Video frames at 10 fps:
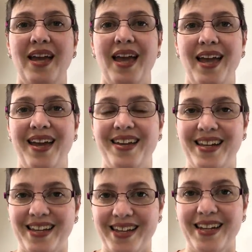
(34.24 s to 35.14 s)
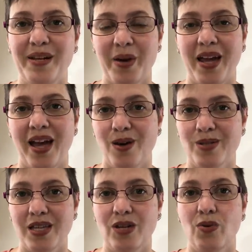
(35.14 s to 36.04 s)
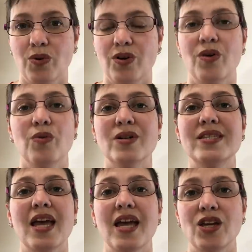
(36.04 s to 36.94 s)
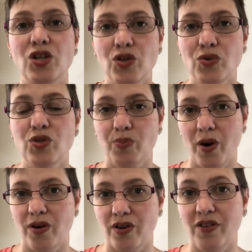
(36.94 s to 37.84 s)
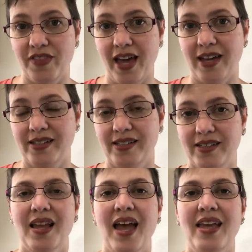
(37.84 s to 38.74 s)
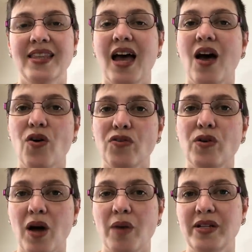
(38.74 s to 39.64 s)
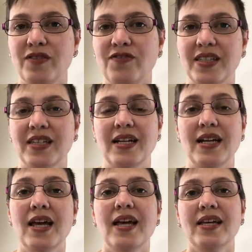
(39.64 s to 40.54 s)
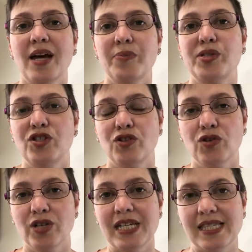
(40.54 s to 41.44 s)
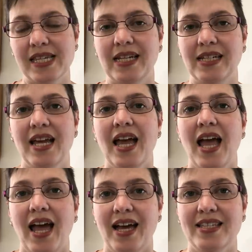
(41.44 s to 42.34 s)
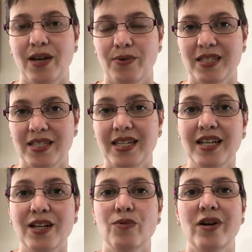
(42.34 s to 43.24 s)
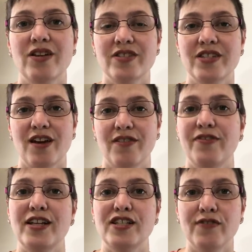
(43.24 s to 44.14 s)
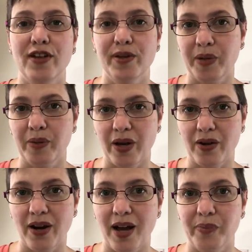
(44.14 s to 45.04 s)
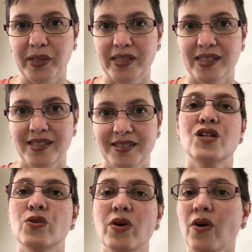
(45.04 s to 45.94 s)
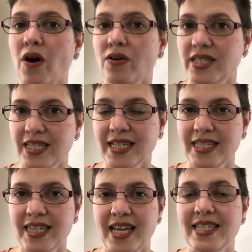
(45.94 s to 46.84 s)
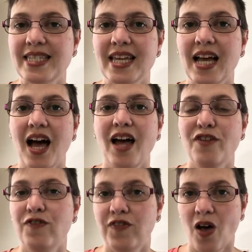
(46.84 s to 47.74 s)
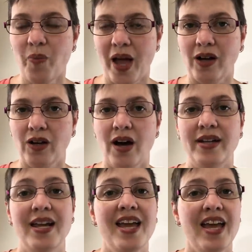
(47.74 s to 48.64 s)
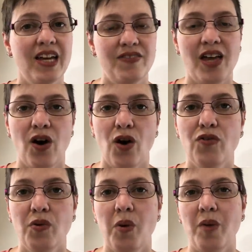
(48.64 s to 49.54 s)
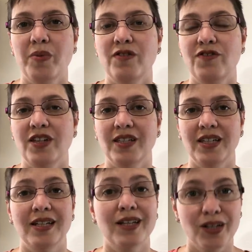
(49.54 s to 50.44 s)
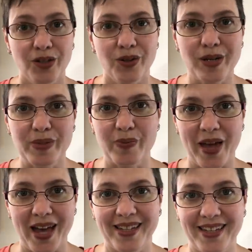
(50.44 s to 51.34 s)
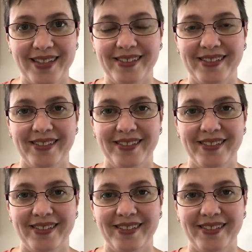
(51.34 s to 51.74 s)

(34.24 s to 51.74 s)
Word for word: and getting my house in order was a huge part of that. And that overwhelming feeling kept decreasing as I was getting rid of stuff and developing better habits. So, here are six things that I fall back on if that overwhelming feeling creeps back in.